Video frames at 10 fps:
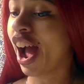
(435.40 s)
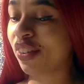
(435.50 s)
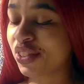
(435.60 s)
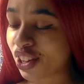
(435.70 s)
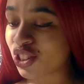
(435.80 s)

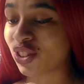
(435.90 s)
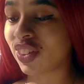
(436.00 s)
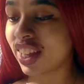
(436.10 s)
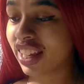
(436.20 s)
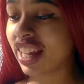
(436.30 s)
was also
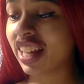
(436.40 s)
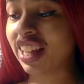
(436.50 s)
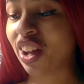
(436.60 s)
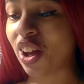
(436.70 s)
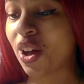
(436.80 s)

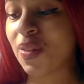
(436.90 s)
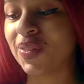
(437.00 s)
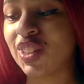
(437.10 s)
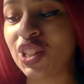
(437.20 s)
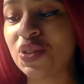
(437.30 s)
thinking
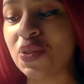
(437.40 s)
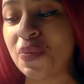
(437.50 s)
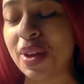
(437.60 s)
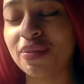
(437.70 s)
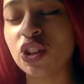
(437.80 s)
you
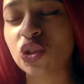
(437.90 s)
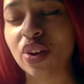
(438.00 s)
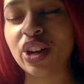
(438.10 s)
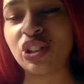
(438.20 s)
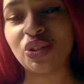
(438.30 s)
may be
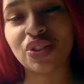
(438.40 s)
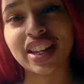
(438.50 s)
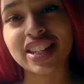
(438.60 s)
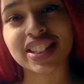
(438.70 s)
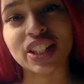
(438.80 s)
trying new
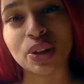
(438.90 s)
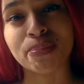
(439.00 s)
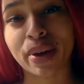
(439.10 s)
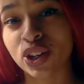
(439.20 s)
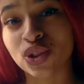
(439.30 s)
things in the
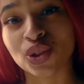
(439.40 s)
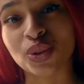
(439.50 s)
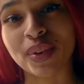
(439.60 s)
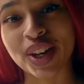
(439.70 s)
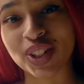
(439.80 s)

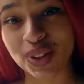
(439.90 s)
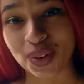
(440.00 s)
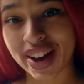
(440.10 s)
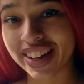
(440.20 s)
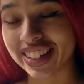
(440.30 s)
bedroom as
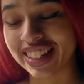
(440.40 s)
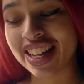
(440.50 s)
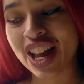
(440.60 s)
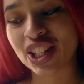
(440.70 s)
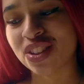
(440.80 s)
well.
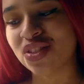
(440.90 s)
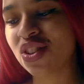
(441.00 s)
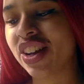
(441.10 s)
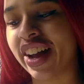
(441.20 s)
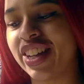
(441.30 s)
Some of
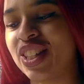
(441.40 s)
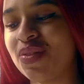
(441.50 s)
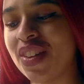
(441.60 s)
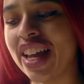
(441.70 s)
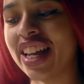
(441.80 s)
you guys
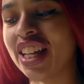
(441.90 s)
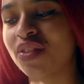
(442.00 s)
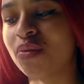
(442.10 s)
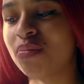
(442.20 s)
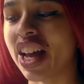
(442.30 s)
may
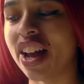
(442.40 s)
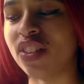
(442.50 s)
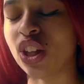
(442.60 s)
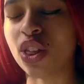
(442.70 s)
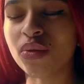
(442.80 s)
even be
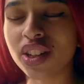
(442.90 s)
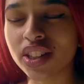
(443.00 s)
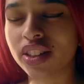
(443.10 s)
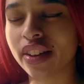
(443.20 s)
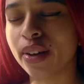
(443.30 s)
having
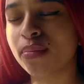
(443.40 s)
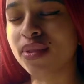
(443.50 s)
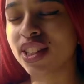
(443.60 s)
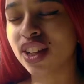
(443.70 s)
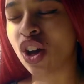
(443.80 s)

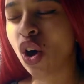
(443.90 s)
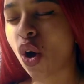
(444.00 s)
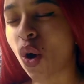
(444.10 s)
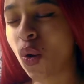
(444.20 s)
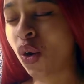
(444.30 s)
threesomes,
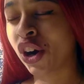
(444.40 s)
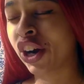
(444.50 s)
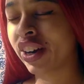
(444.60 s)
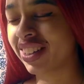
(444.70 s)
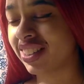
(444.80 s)

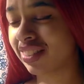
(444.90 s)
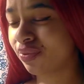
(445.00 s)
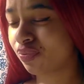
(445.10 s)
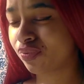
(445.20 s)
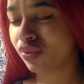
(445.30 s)
or
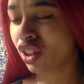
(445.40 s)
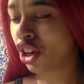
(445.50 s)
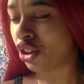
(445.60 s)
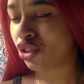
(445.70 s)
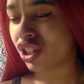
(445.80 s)

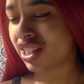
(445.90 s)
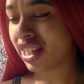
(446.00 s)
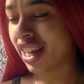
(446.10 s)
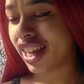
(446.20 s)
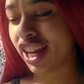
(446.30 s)
just
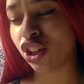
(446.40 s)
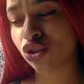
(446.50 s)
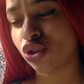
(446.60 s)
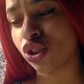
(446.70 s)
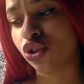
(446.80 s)

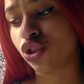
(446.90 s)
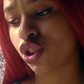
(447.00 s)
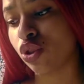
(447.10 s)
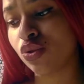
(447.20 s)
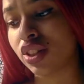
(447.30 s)

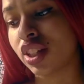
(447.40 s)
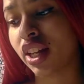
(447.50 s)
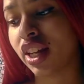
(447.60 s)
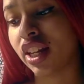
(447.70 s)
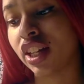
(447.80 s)

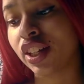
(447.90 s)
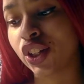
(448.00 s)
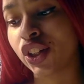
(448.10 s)
introducing